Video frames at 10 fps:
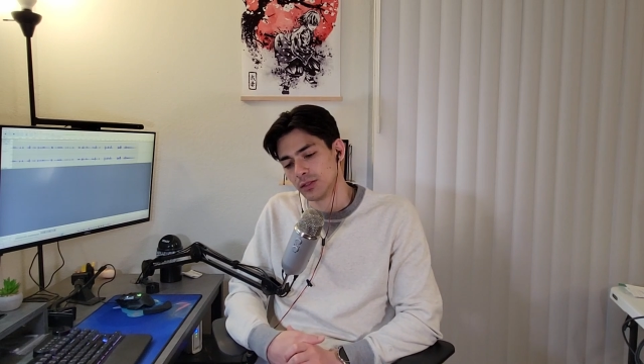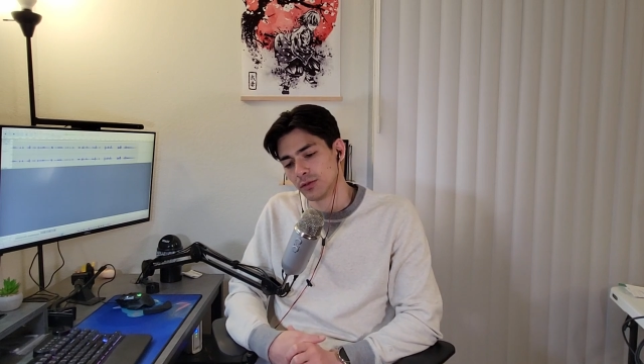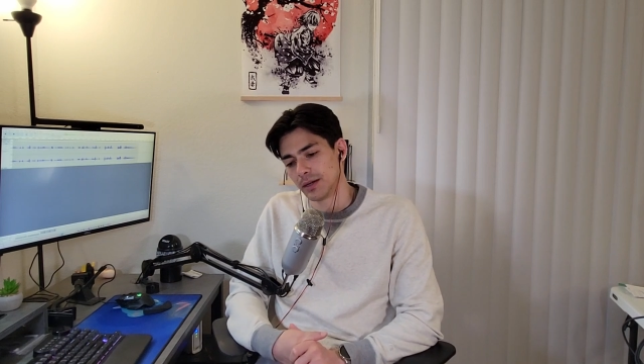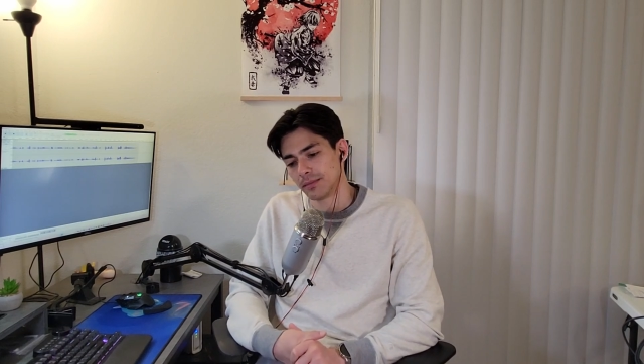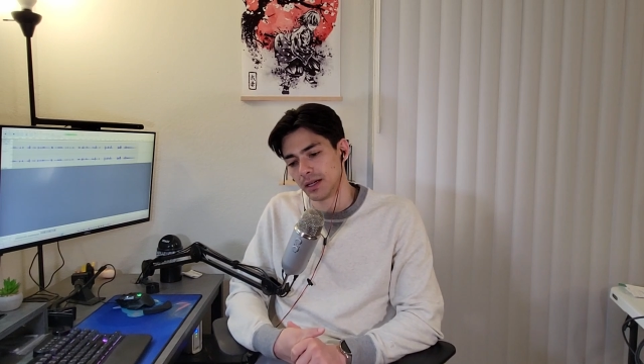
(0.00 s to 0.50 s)

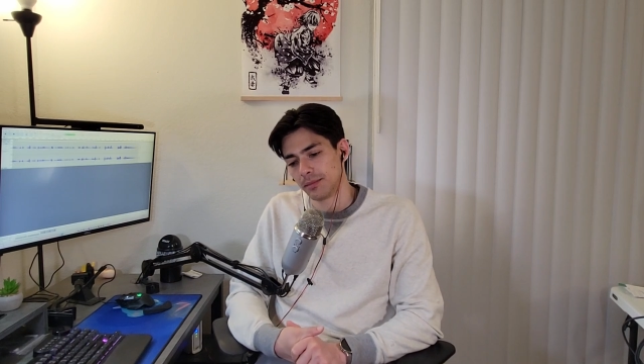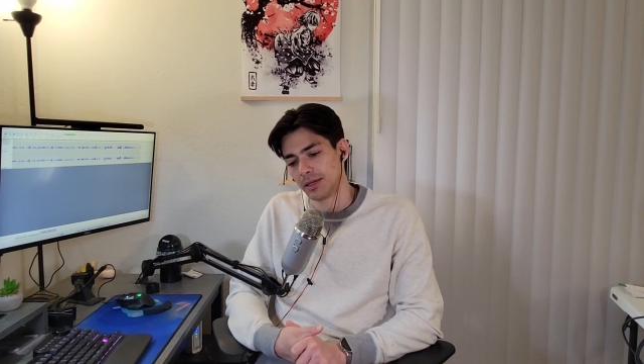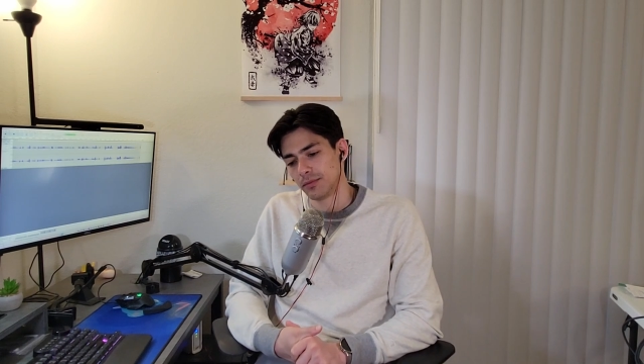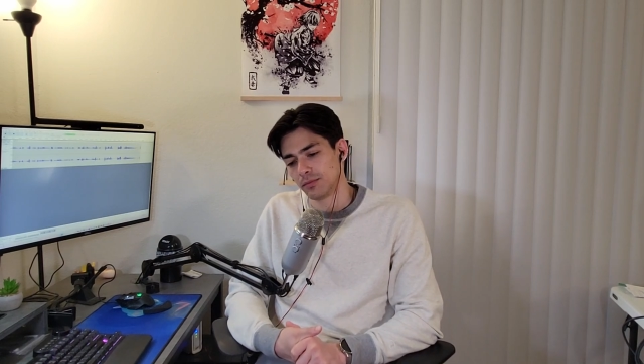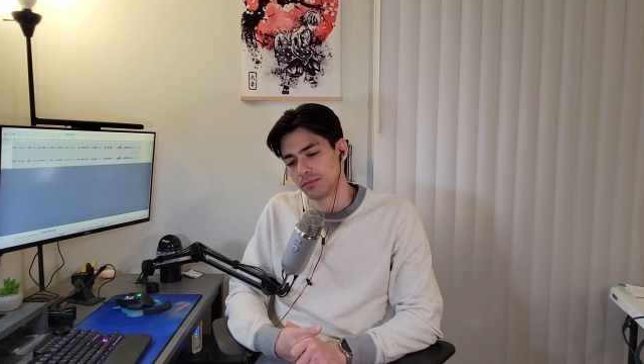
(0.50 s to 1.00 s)
right? I
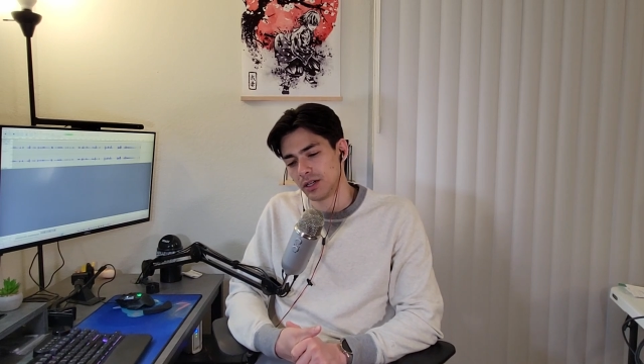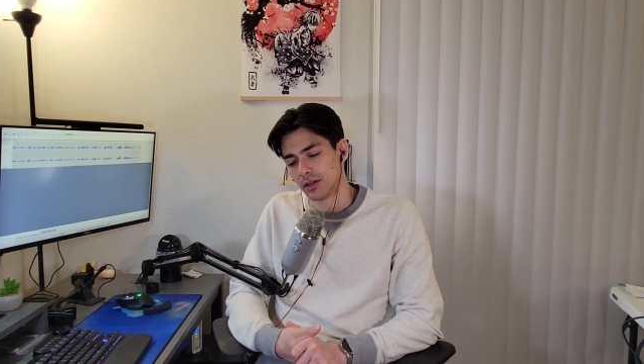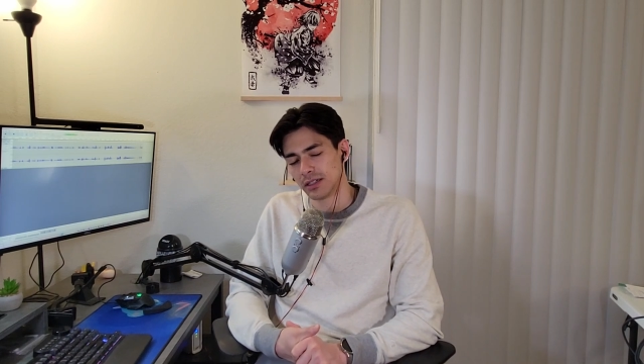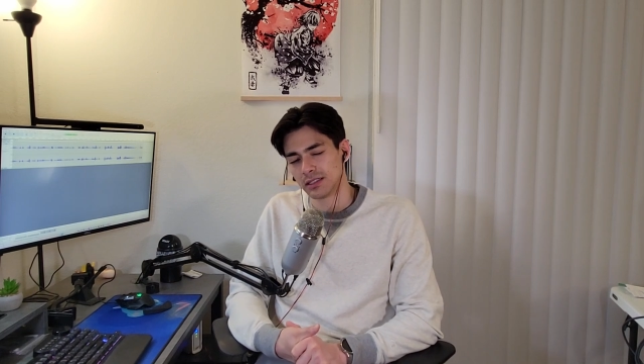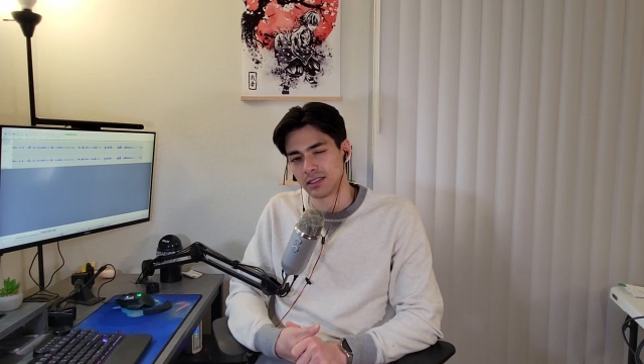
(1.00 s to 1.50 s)
mean, there
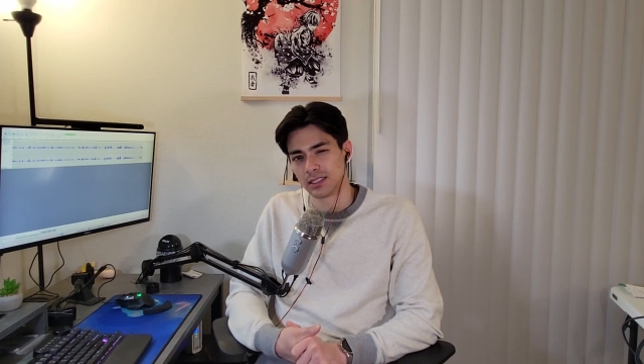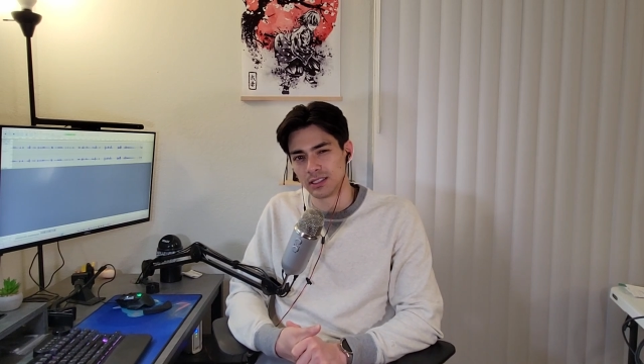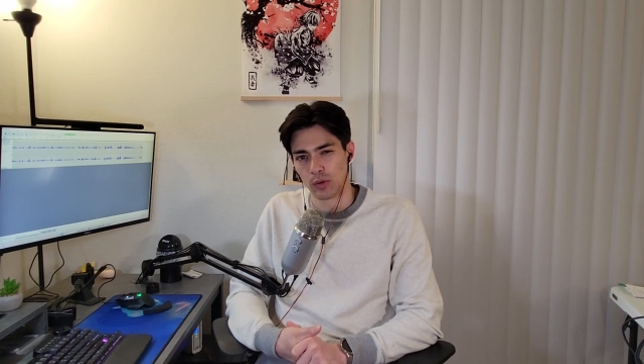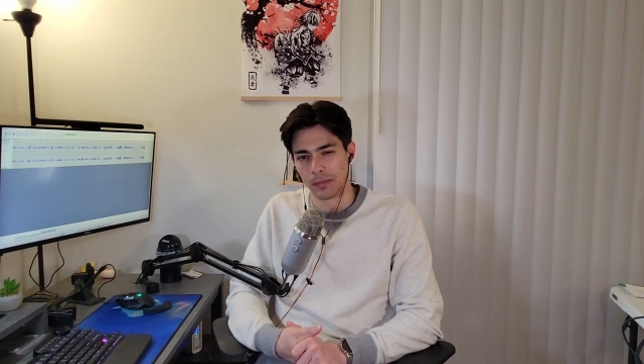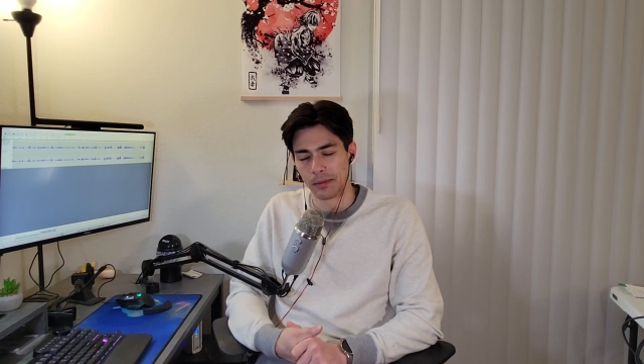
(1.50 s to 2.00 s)
are
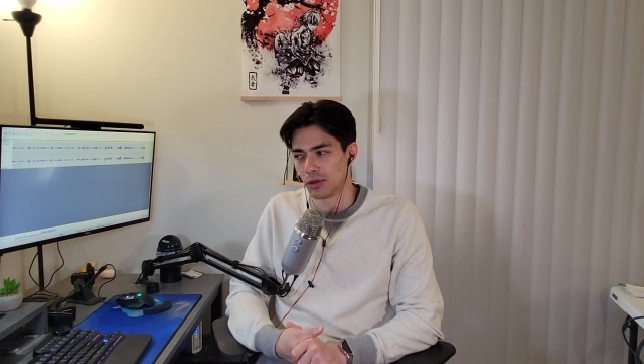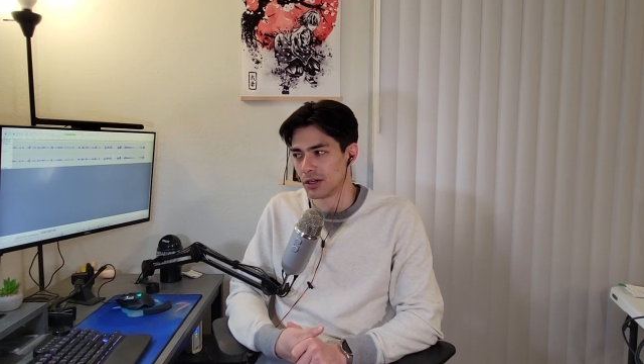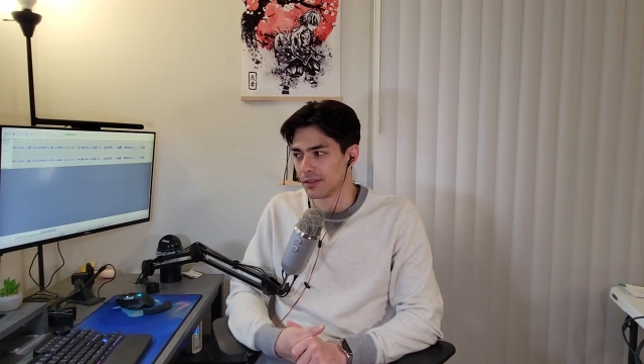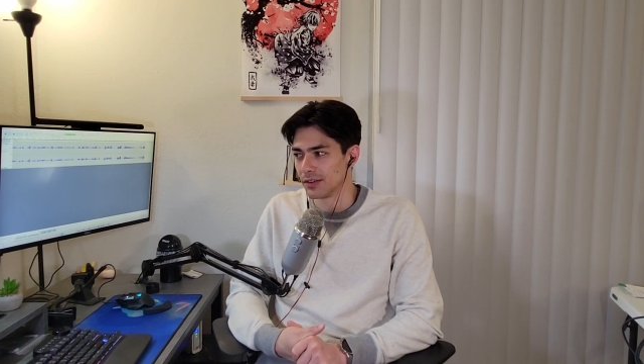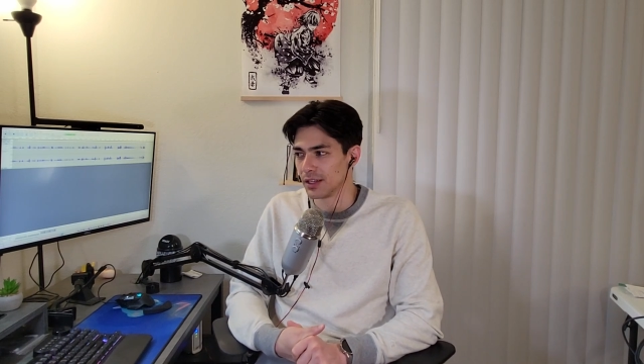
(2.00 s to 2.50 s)
instances where people
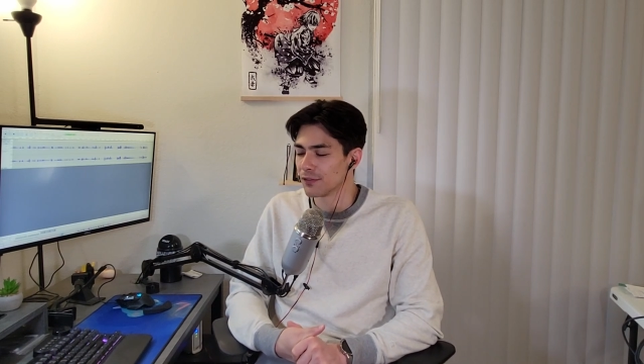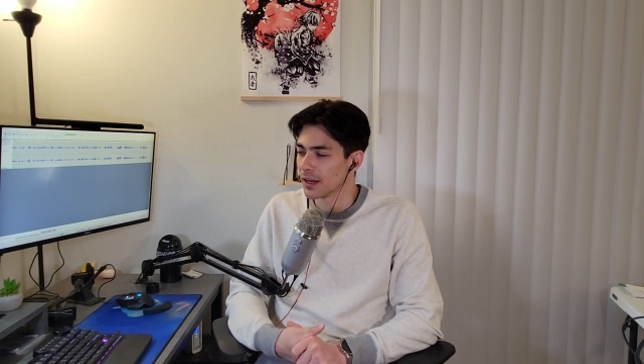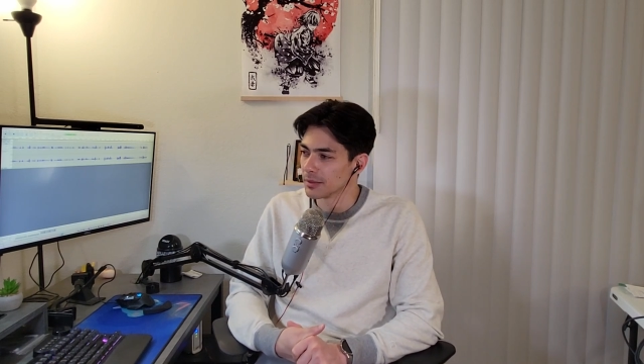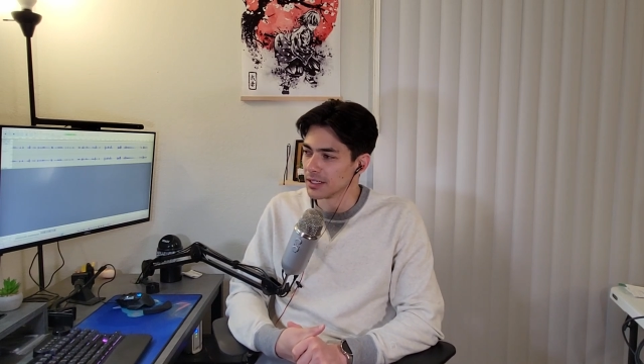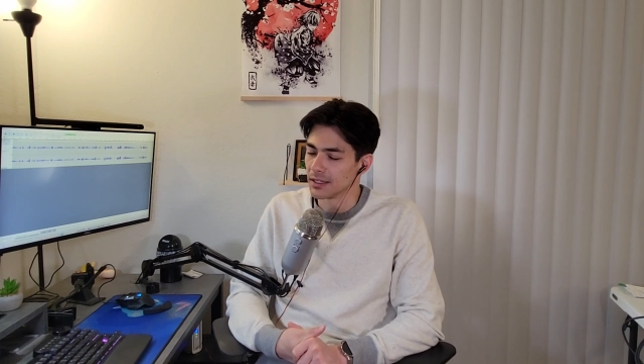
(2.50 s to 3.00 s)
are giving their
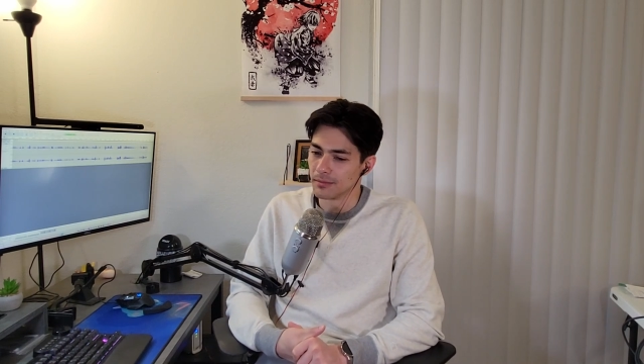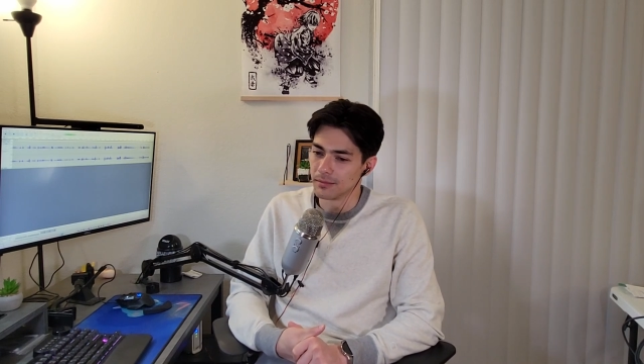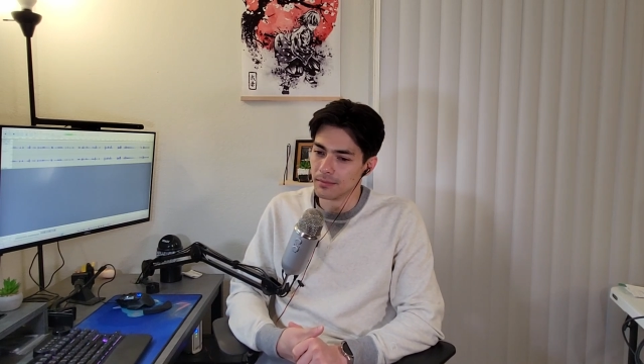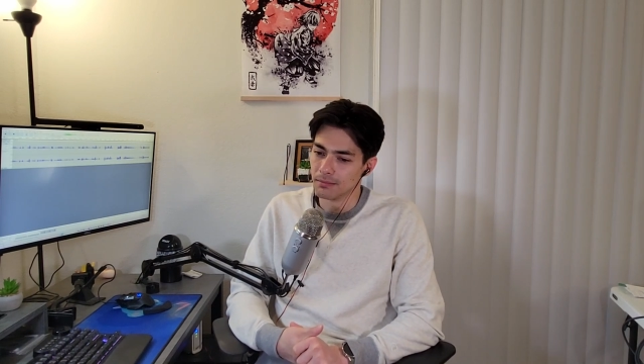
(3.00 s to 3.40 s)
family